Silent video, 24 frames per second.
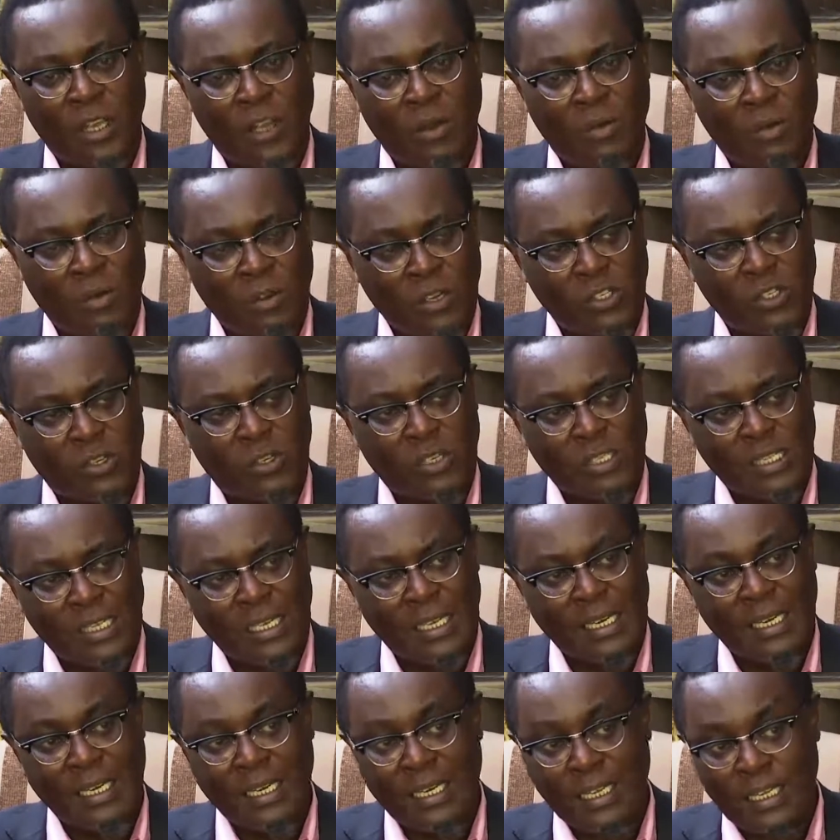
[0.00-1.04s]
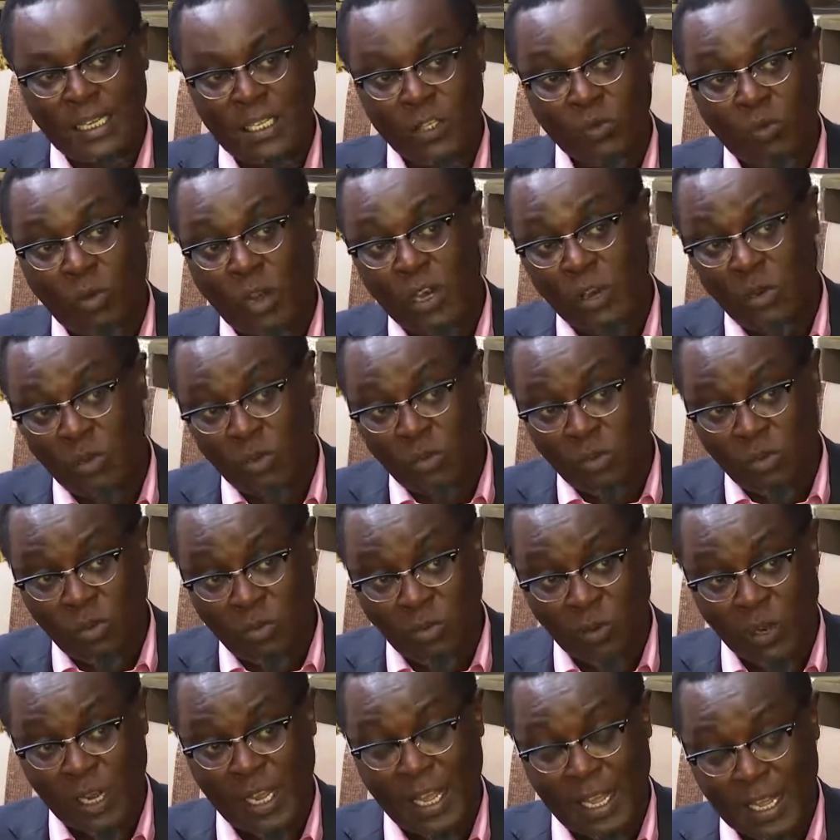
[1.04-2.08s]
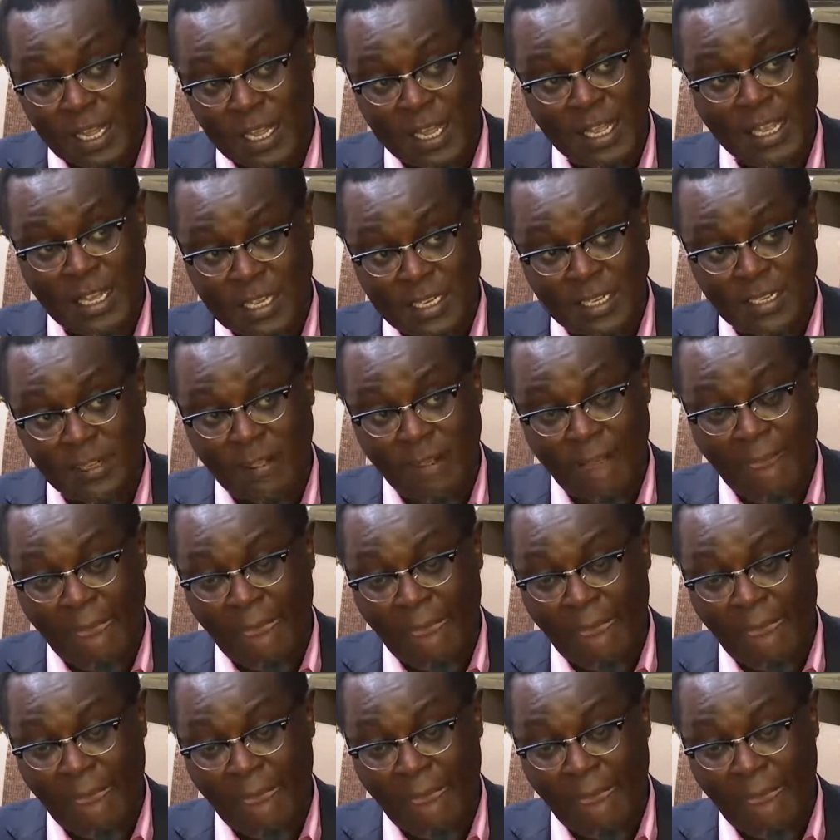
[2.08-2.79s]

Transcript: will result in is one Uhuru Muigai Kenyatta.